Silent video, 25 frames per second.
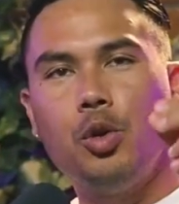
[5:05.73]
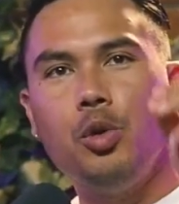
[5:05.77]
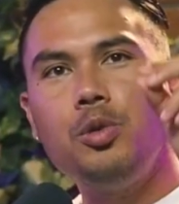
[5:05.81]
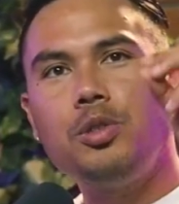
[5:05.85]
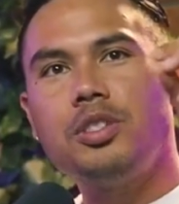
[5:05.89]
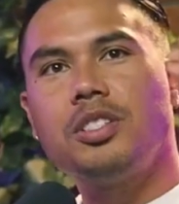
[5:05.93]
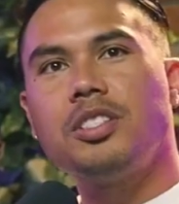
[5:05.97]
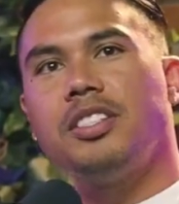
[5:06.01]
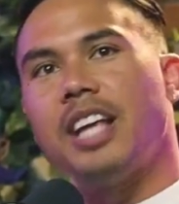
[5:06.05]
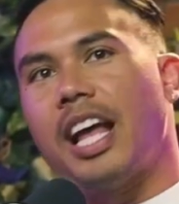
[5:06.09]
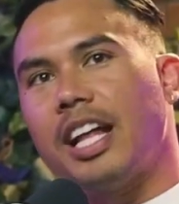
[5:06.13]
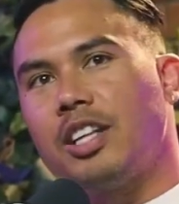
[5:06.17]

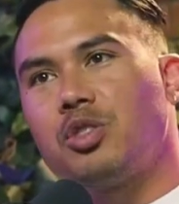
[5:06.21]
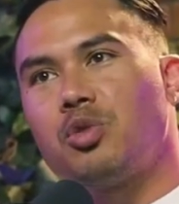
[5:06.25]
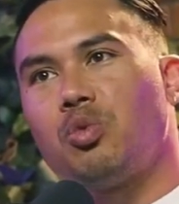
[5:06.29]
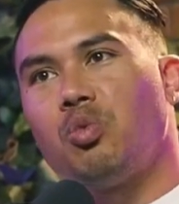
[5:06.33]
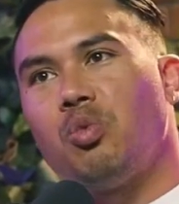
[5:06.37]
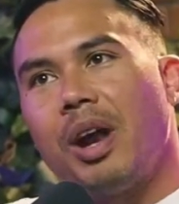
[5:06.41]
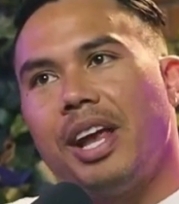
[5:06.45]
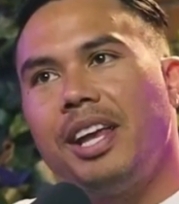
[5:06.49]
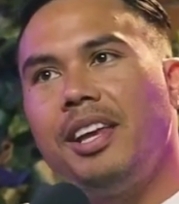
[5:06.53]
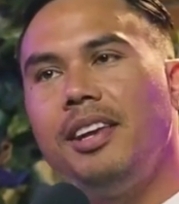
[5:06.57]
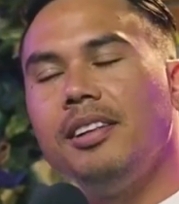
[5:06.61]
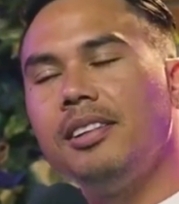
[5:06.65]
Who
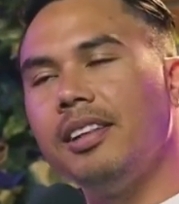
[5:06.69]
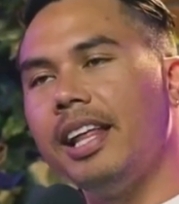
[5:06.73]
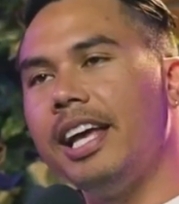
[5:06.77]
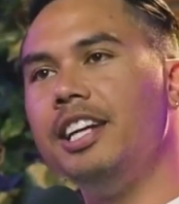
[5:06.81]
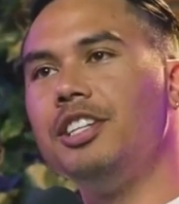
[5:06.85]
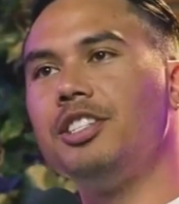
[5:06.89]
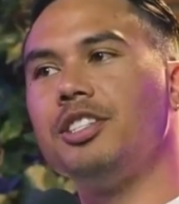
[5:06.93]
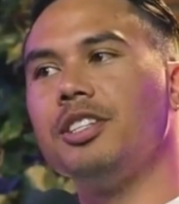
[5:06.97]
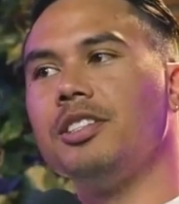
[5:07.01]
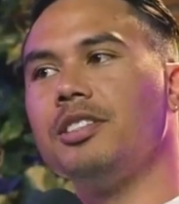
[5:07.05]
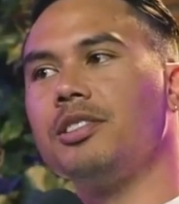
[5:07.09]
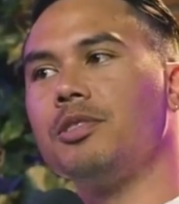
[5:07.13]
sets
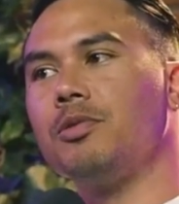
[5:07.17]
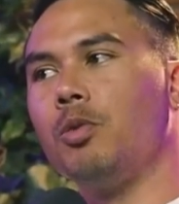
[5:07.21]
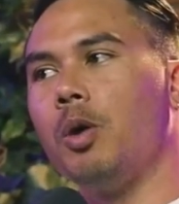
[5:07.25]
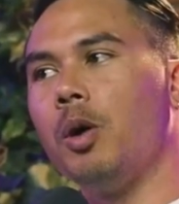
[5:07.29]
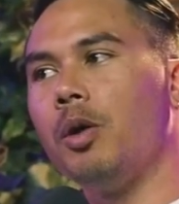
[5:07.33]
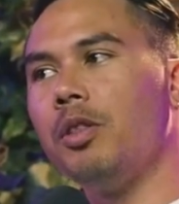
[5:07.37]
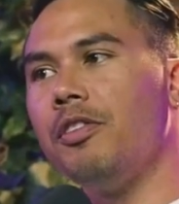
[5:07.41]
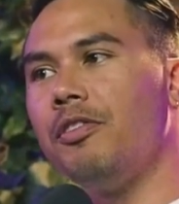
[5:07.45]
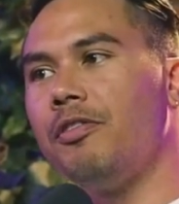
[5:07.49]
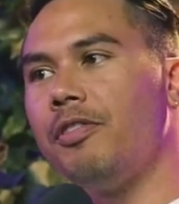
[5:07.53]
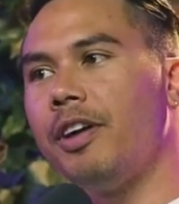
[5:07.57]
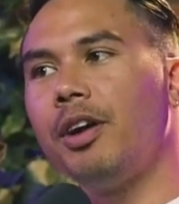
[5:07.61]
regulations?
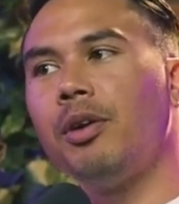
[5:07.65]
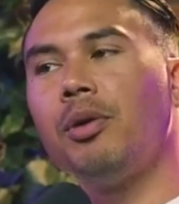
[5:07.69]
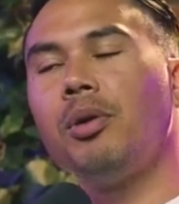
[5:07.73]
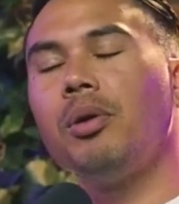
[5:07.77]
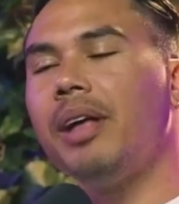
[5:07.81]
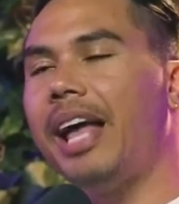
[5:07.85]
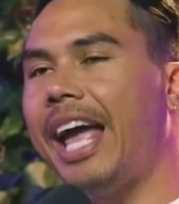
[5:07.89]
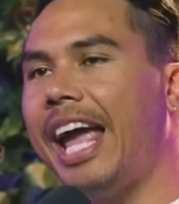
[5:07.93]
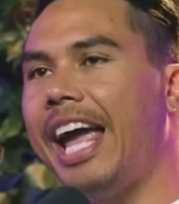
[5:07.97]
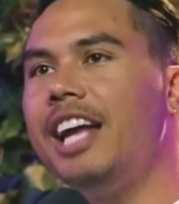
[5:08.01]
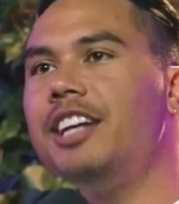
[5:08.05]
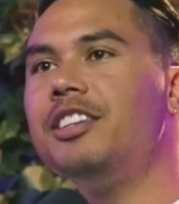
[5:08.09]
Well, the
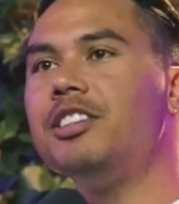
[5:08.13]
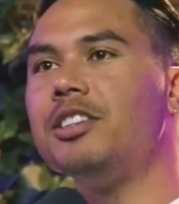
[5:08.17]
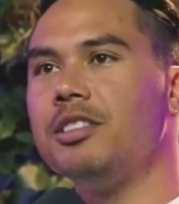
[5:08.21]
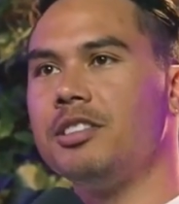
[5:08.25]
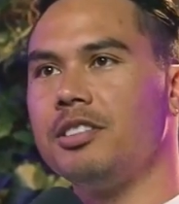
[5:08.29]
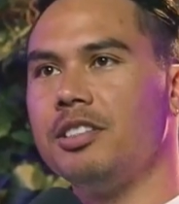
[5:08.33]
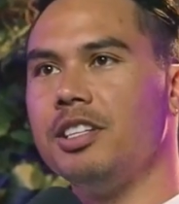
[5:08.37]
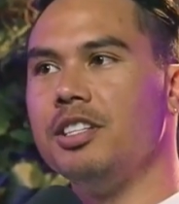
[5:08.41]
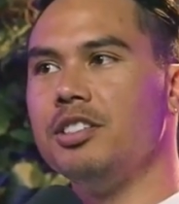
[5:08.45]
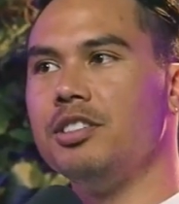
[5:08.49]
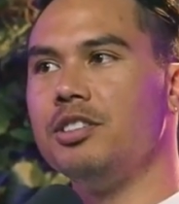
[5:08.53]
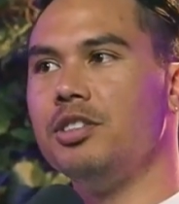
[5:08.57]
federal
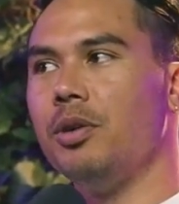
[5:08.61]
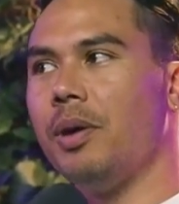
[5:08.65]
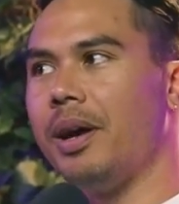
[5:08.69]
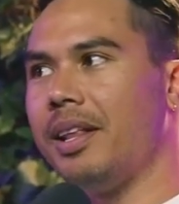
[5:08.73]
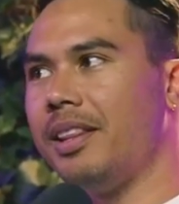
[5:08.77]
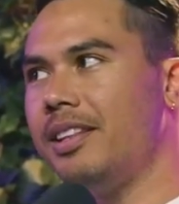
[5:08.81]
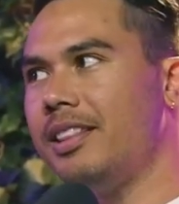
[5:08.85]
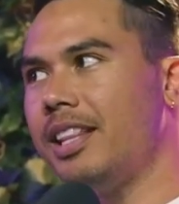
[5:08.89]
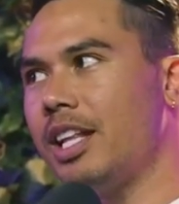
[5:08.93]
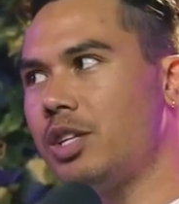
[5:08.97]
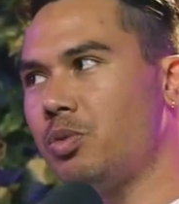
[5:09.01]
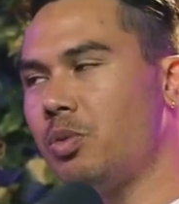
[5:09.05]
agencies
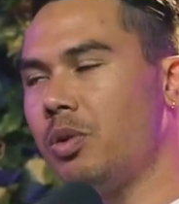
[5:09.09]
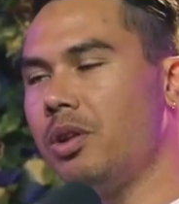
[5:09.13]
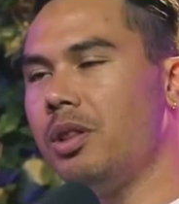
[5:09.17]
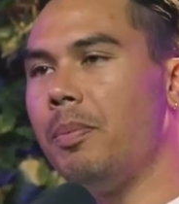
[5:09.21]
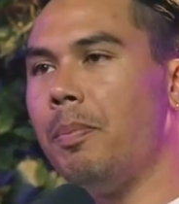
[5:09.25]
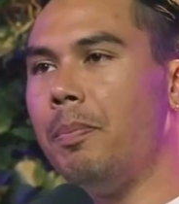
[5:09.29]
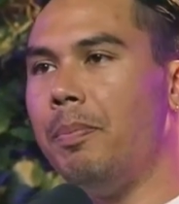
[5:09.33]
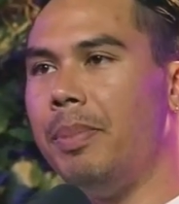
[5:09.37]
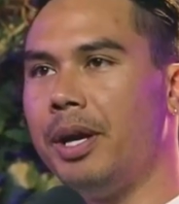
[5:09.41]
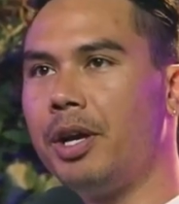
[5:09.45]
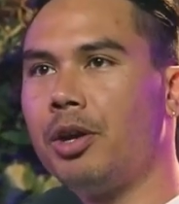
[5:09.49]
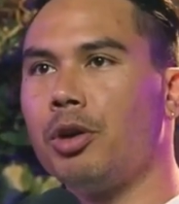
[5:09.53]
do. I think that's one
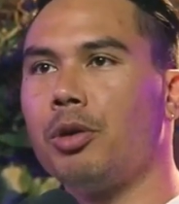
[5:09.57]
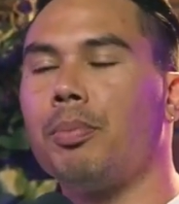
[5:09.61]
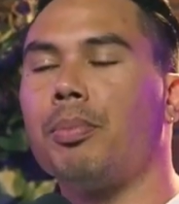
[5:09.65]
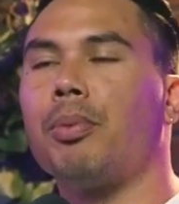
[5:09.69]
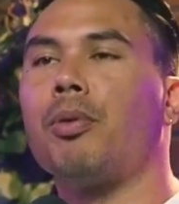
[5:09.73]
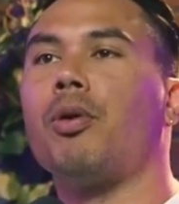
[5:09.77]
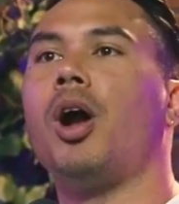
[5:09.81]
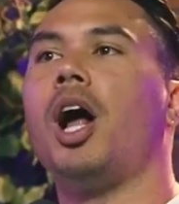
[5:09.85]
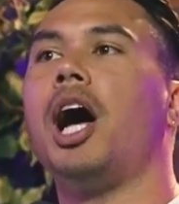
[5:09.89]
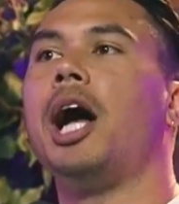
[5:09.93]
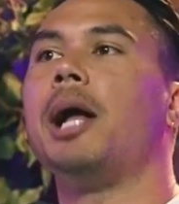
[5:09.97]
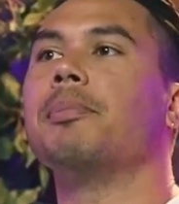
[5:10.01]
of the bigger
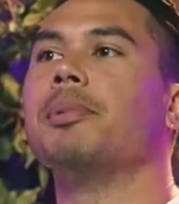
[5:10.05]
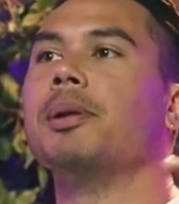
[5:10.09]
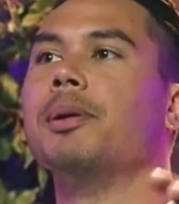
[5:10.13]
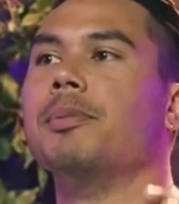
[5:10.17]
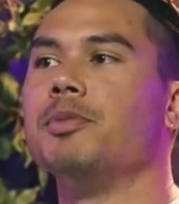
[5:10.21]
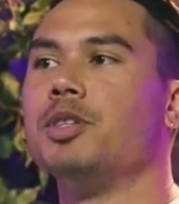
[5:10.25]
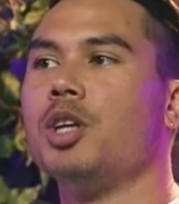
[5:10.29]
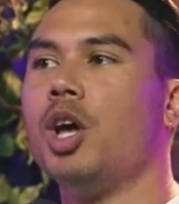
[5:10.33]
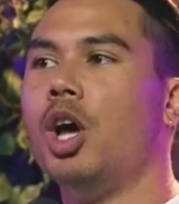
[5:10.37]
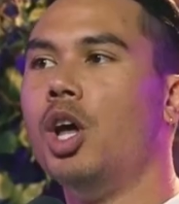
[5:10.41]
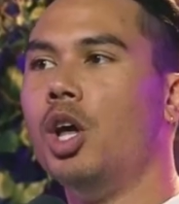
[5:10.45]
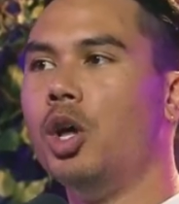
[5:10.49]

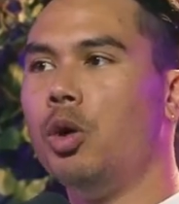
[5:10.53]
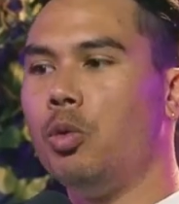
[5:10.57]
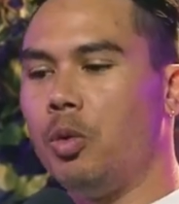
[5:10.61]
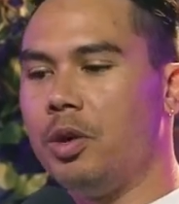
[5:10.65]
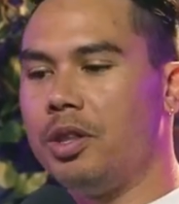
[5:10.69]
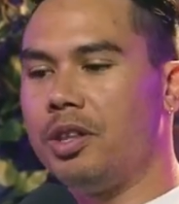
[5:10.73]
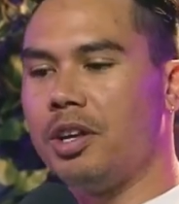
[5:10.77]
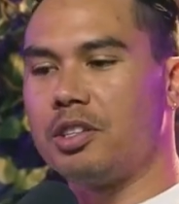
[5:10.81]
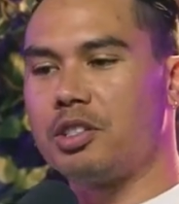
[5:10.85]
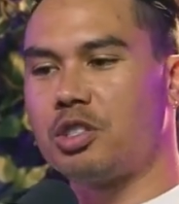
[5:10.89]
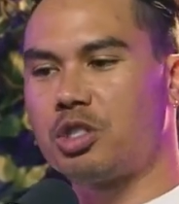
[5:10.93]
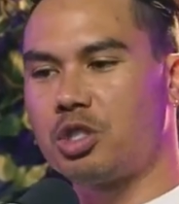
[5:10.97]
problems
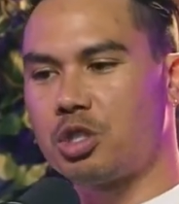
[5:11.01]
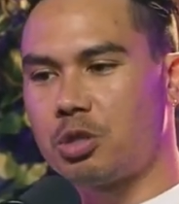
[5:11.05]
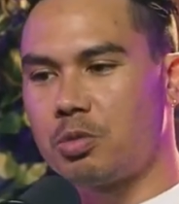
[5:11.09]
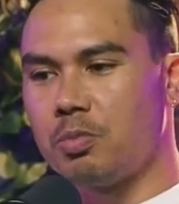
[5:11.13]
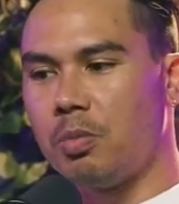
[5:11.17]
with us